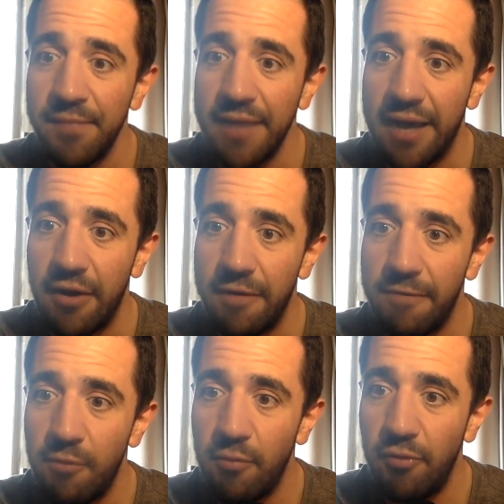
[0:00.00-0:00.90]
And our
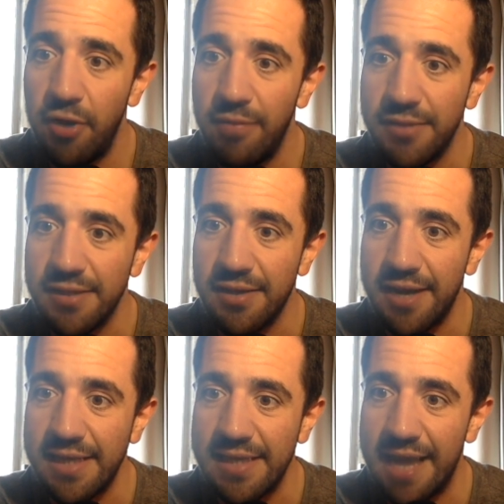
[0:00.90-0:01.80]
form room was a
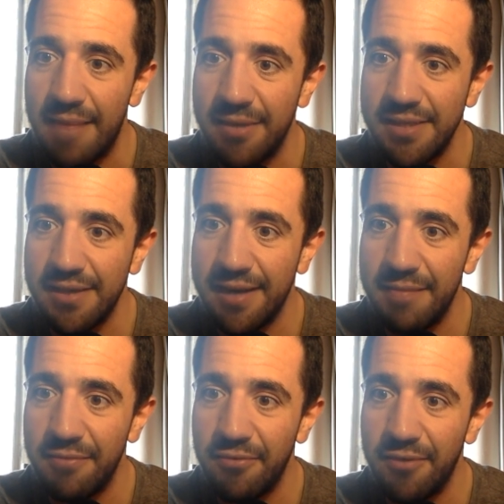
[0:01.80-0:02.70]
science lab. I snuck in
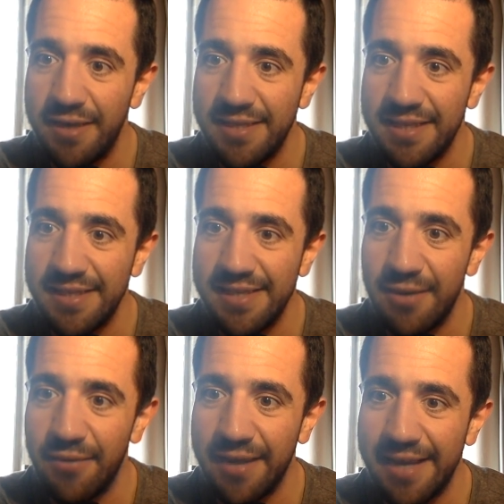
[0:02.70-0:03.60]
before lesson and set all
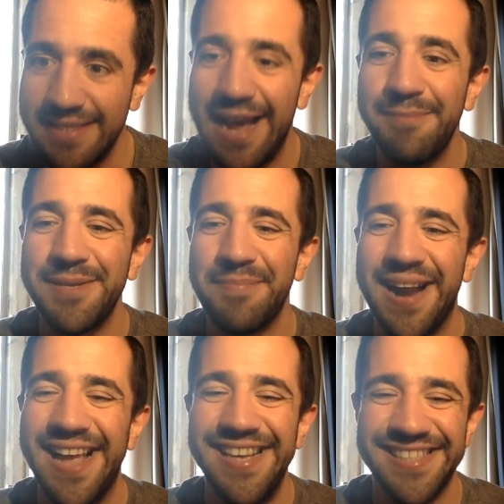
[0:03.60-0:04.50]
the gas taps
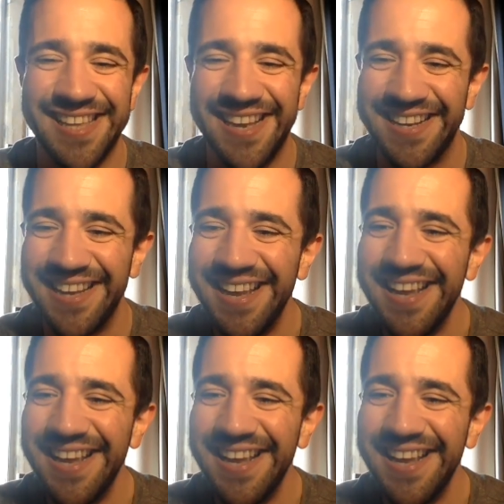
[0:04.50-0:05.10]
ablaze then.